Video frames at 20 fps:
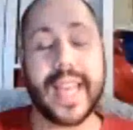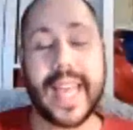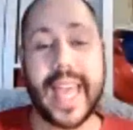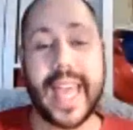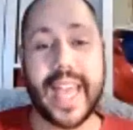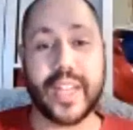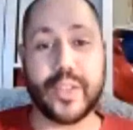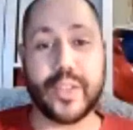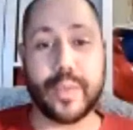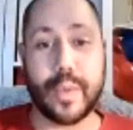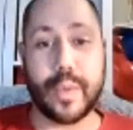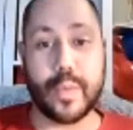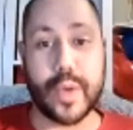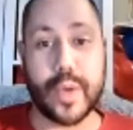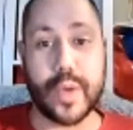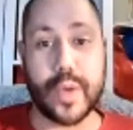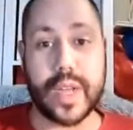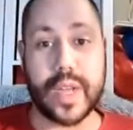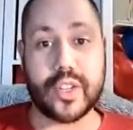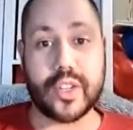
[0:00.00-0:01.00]
engagement
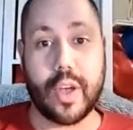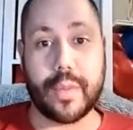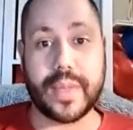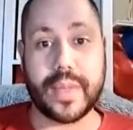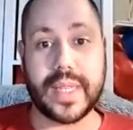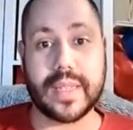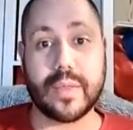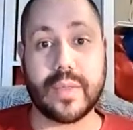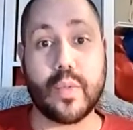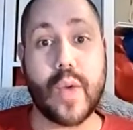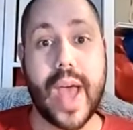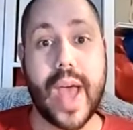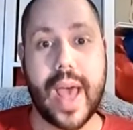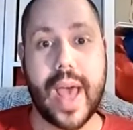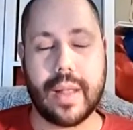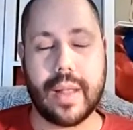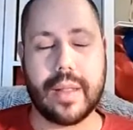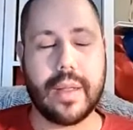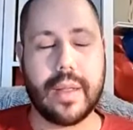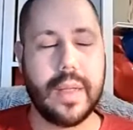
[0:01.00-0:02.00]
workshops as
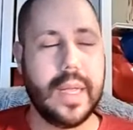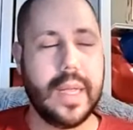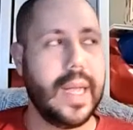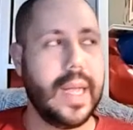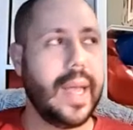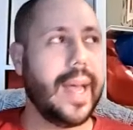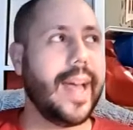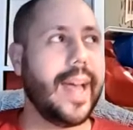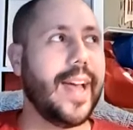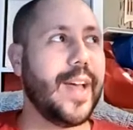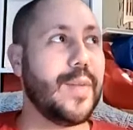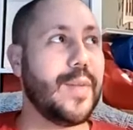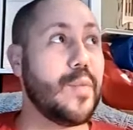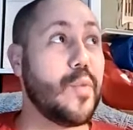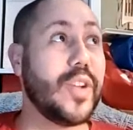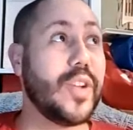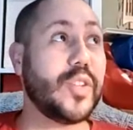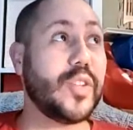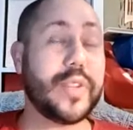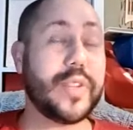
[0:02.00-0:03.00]
well,
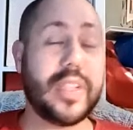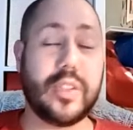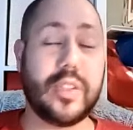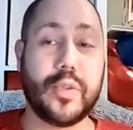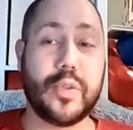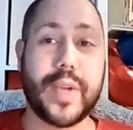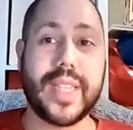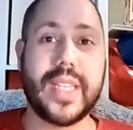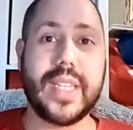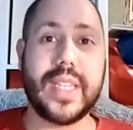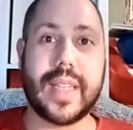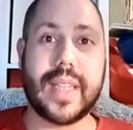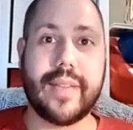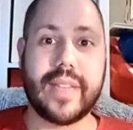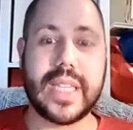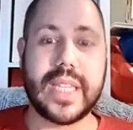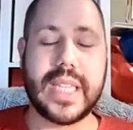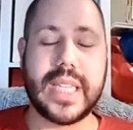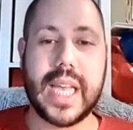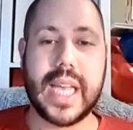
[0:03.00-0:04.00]
which were in
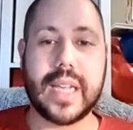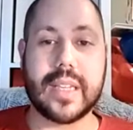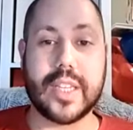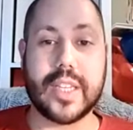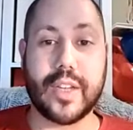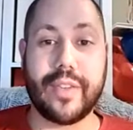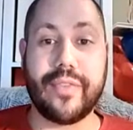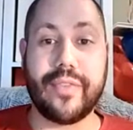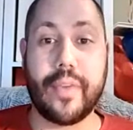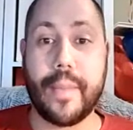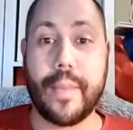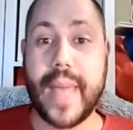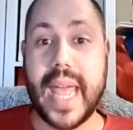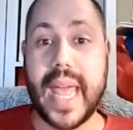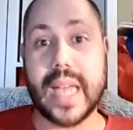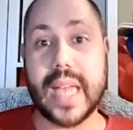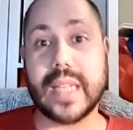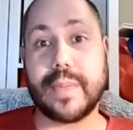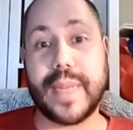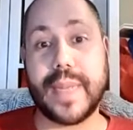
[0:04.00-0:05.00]
2017. So for
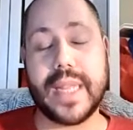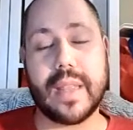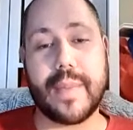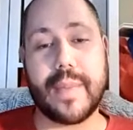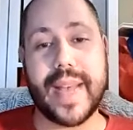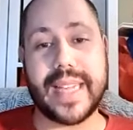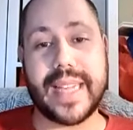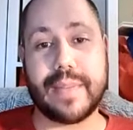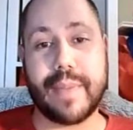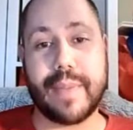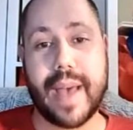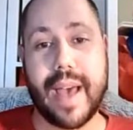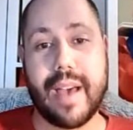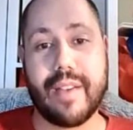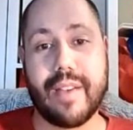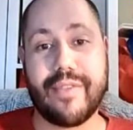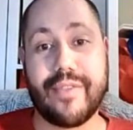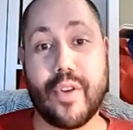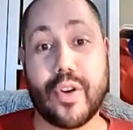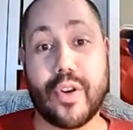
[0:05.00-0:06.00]
me, it's been the best part
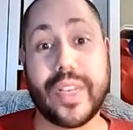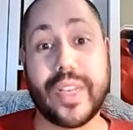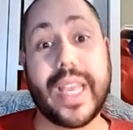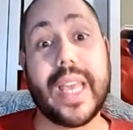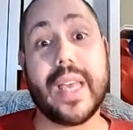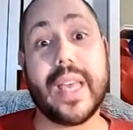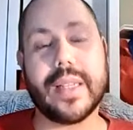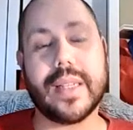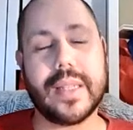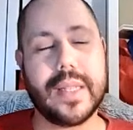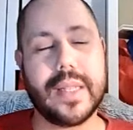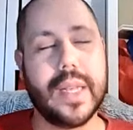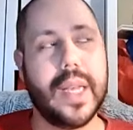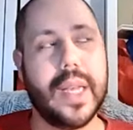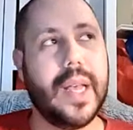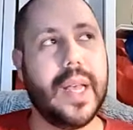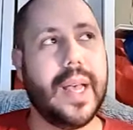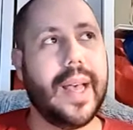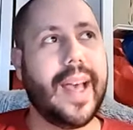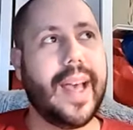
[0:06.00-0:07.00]
of 4 years.
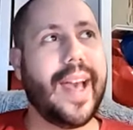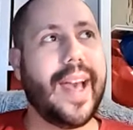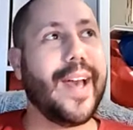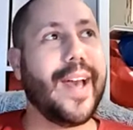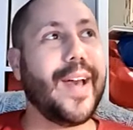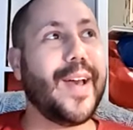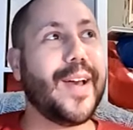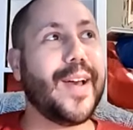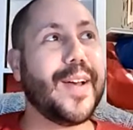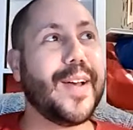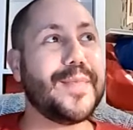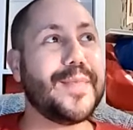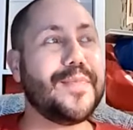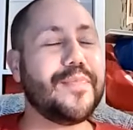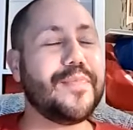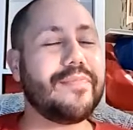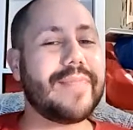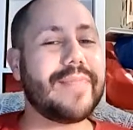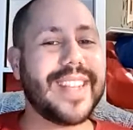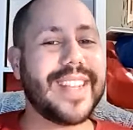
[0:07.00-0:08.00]

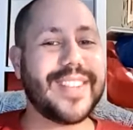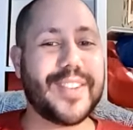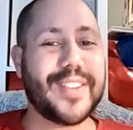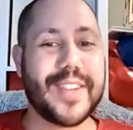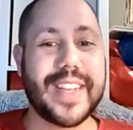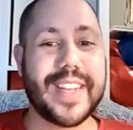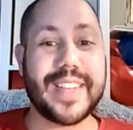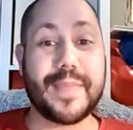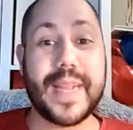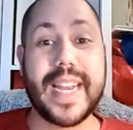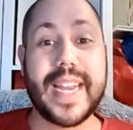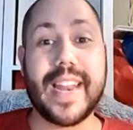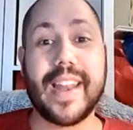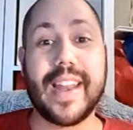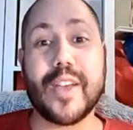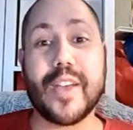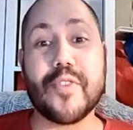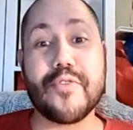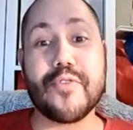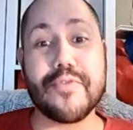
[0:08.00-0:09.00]
So it's been an
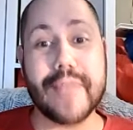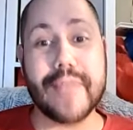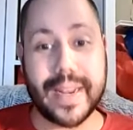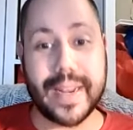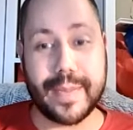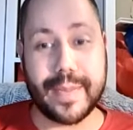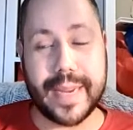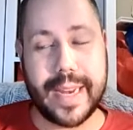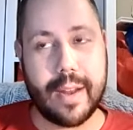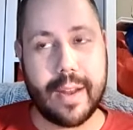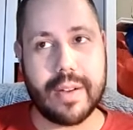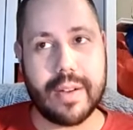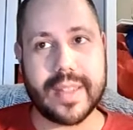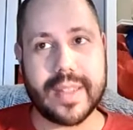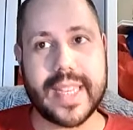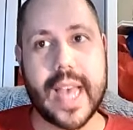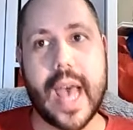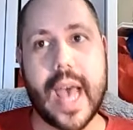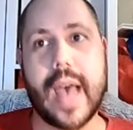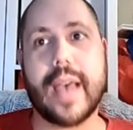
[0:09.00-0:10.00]
incredibly long
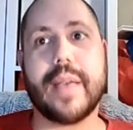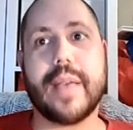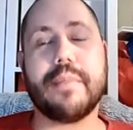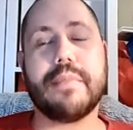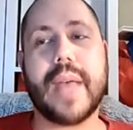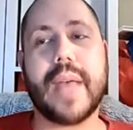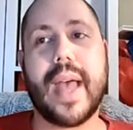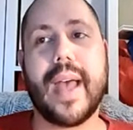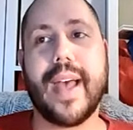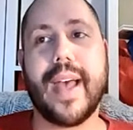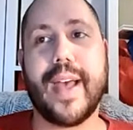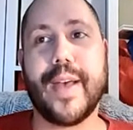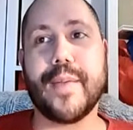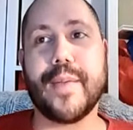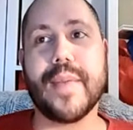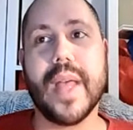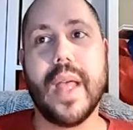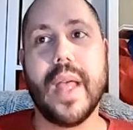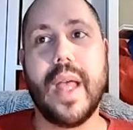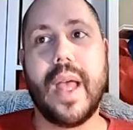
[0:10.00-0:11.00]
time, an
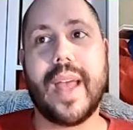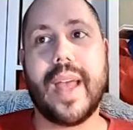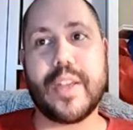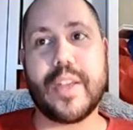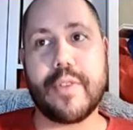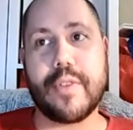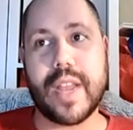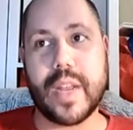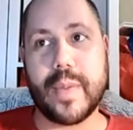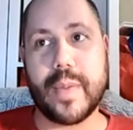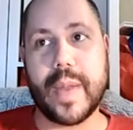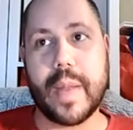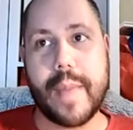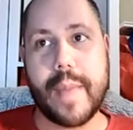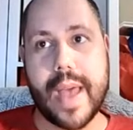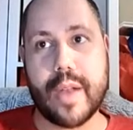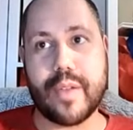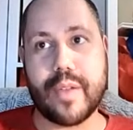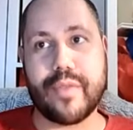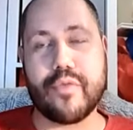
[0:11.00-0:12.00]
incredible
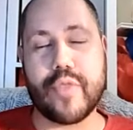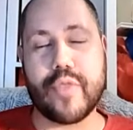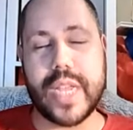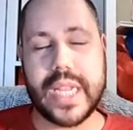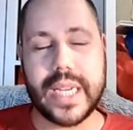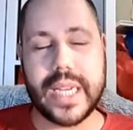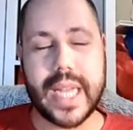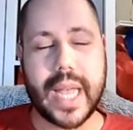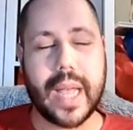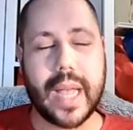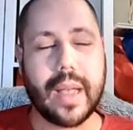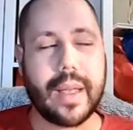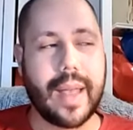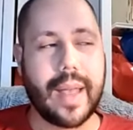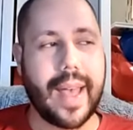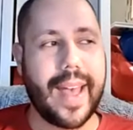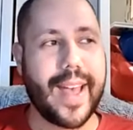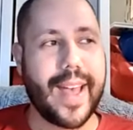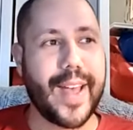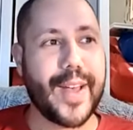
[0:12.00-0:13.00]
amount of reading.
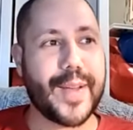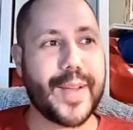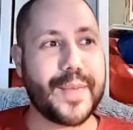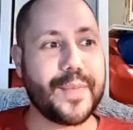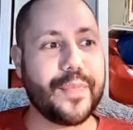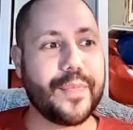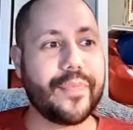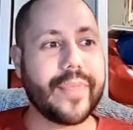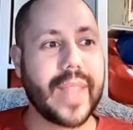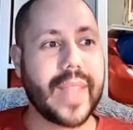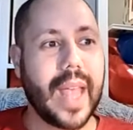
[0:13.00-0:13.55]
I